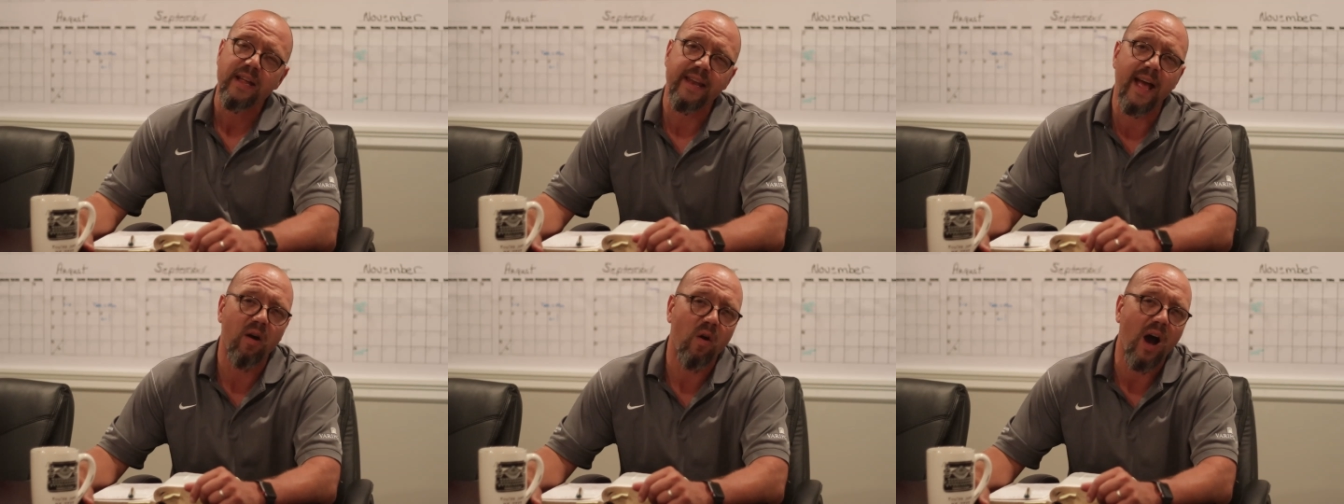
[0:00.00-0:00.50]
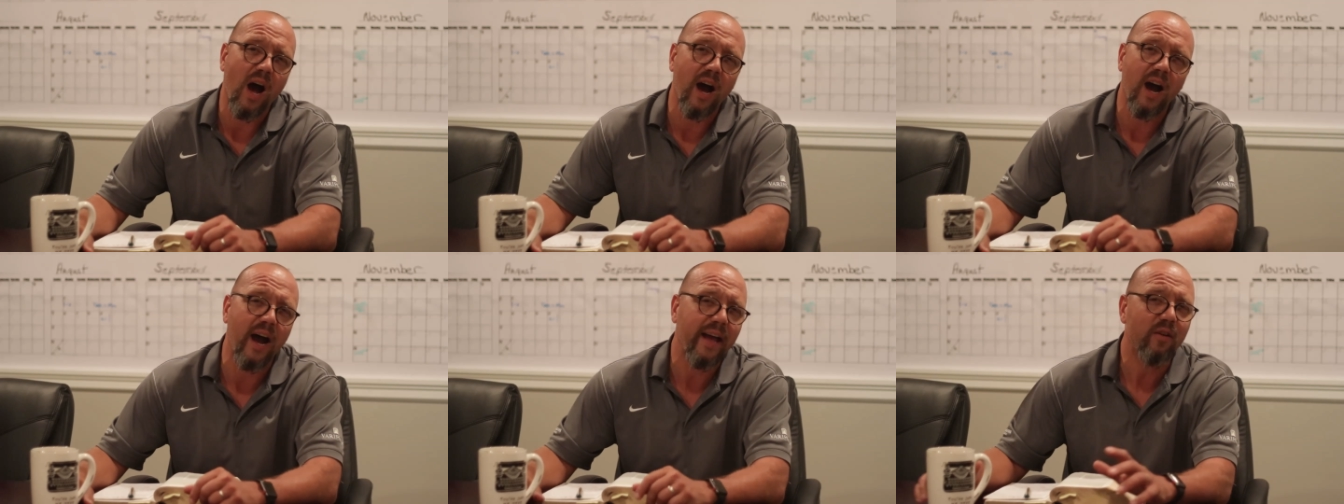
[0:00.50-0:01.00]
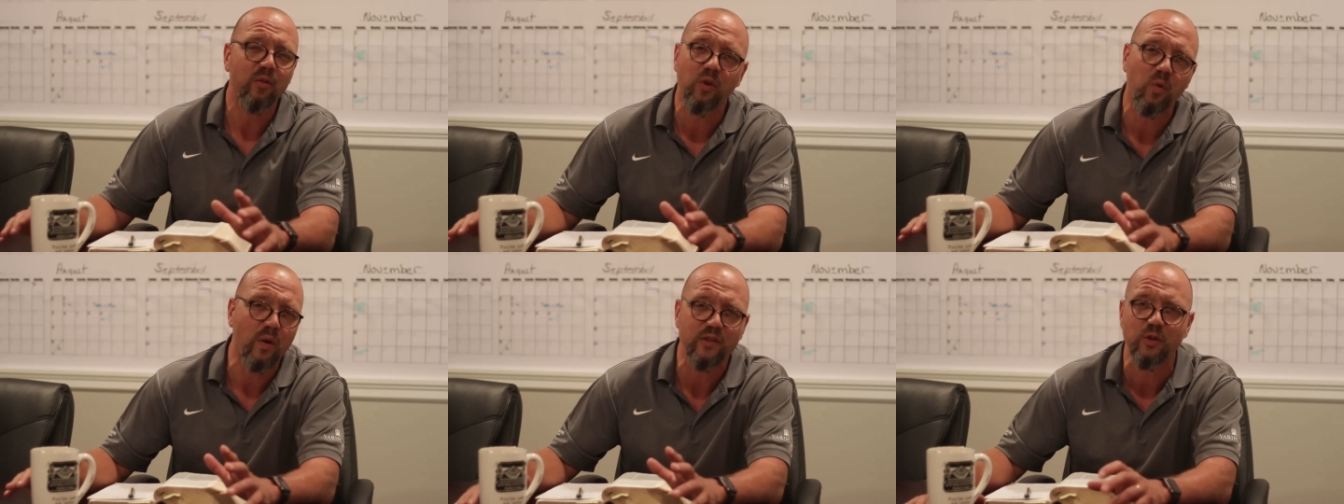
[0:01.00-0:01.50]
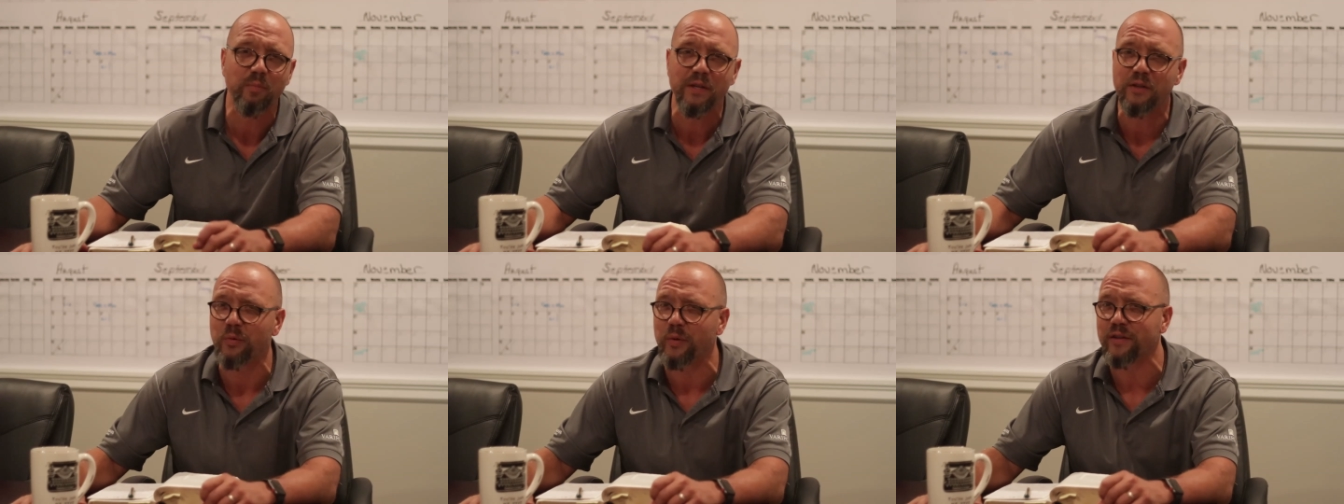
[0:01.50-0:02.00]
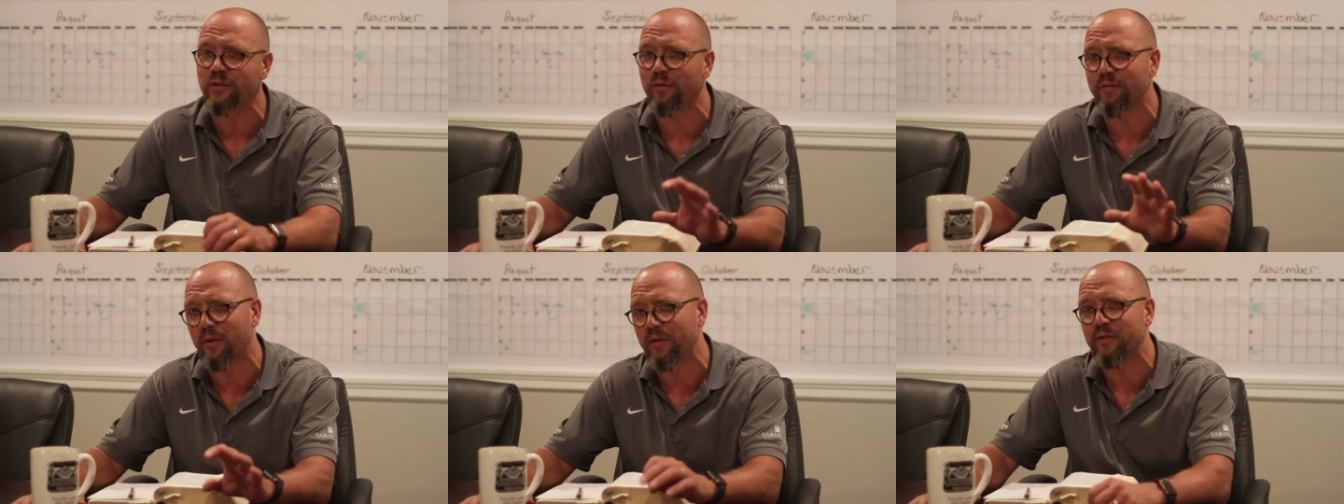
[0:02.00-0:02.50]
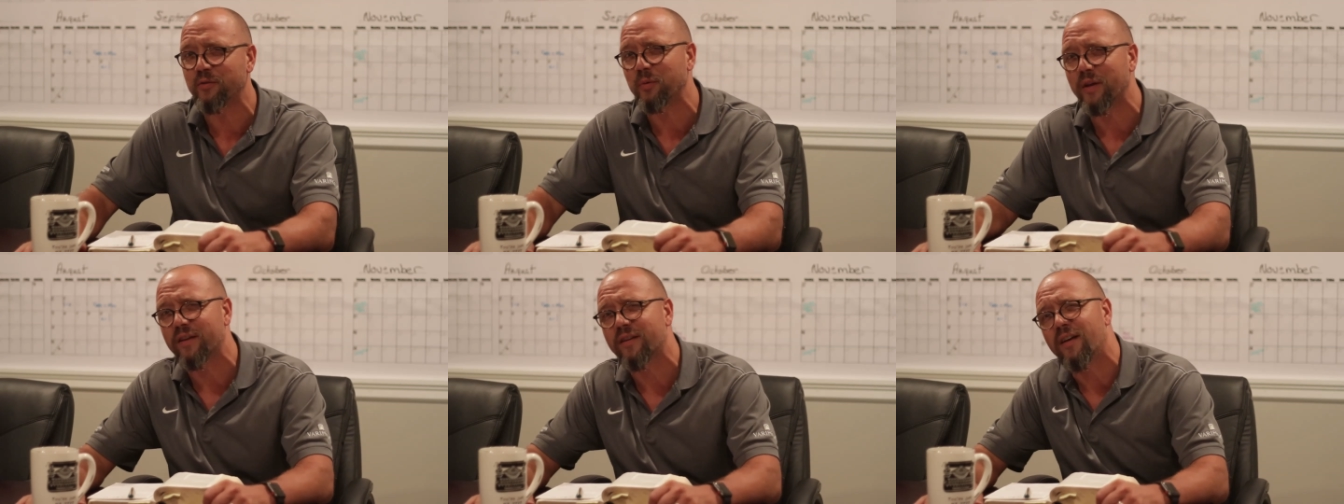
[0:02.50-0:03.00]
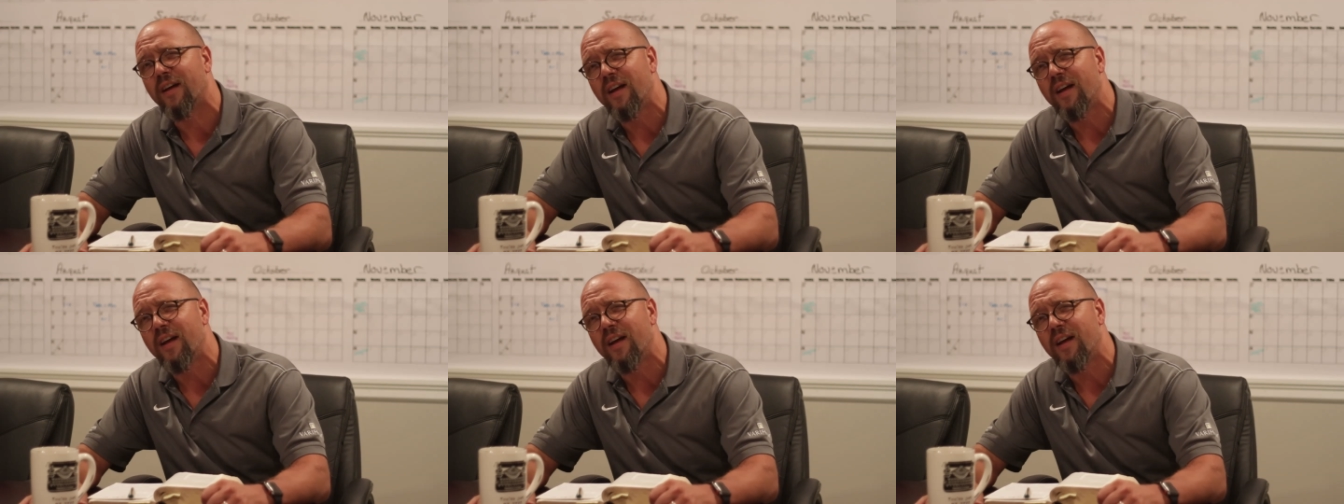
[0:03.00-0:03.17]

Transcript: Now, I don't know what you've been doing so far this week.